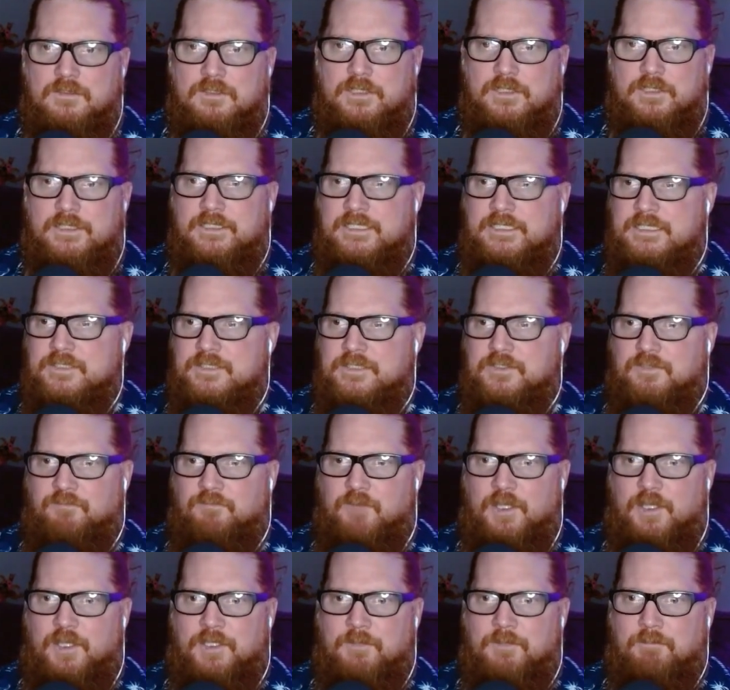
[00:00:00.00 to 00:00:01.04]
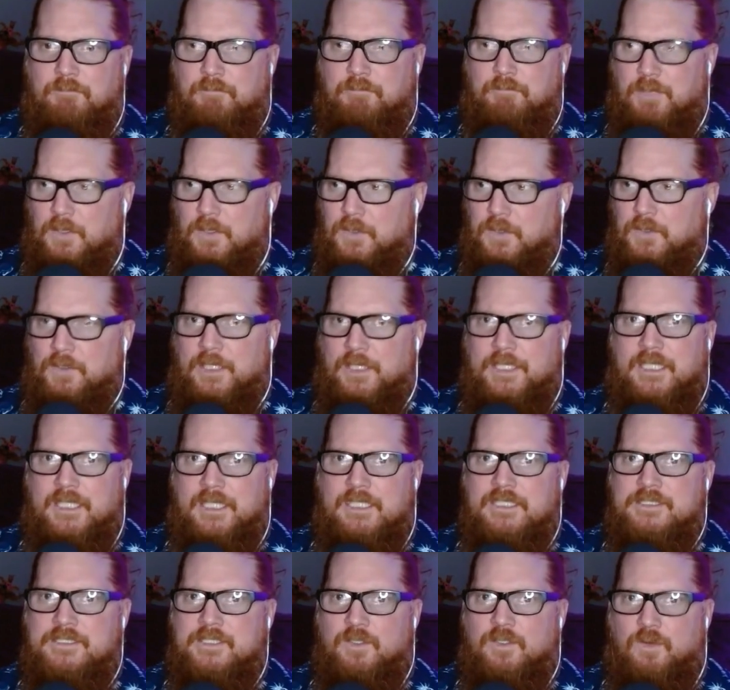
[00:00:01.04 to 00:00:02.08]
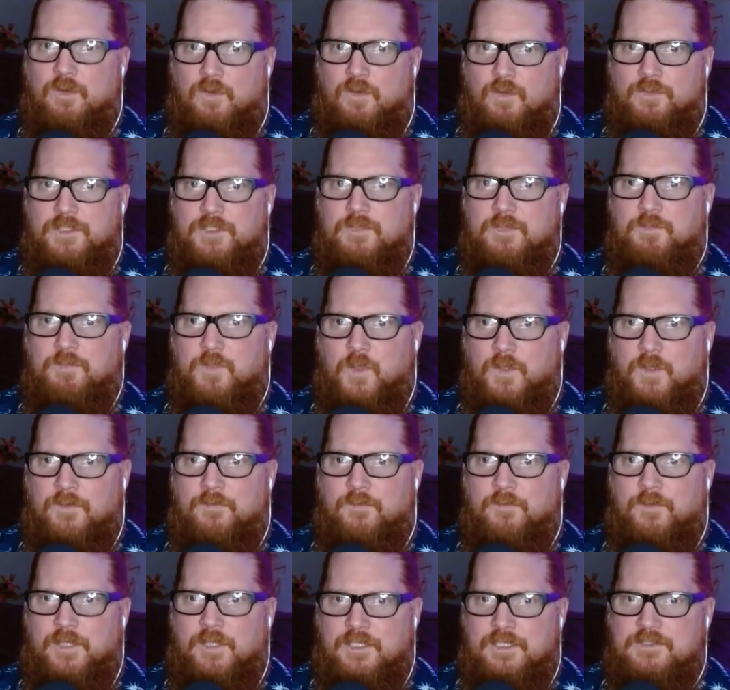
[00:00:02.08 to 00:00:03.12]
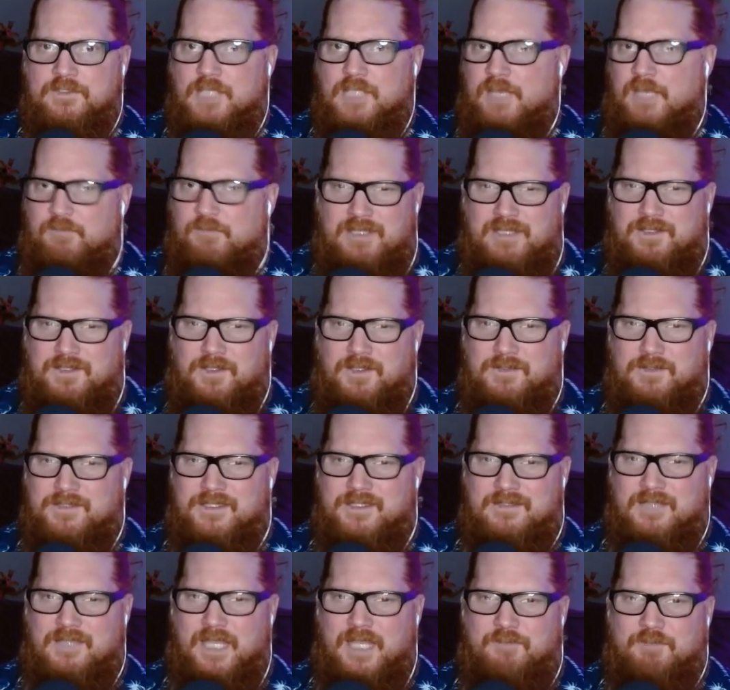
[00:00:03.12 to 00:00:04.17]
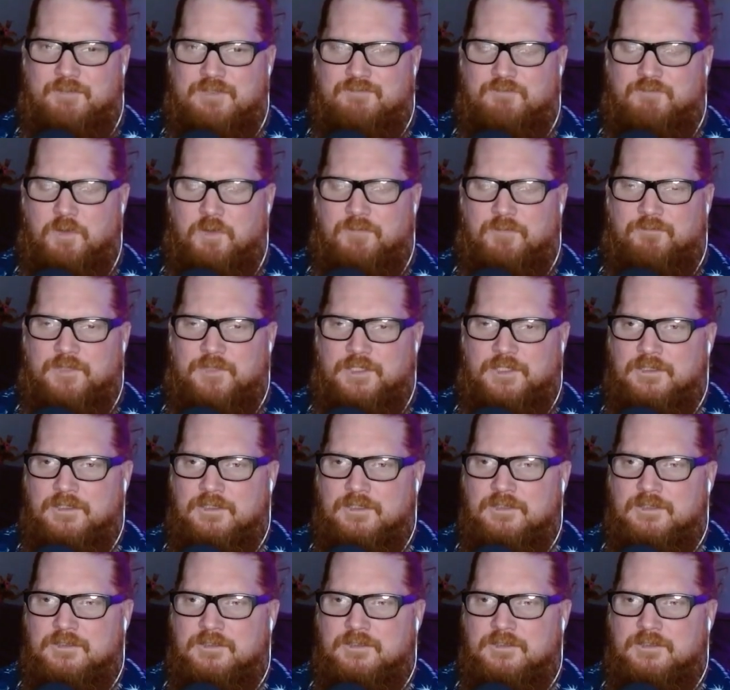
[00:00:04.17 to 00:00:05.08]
It needs to fucking burn. Like, it is the only important thing in his life. He knows his life is forfeit.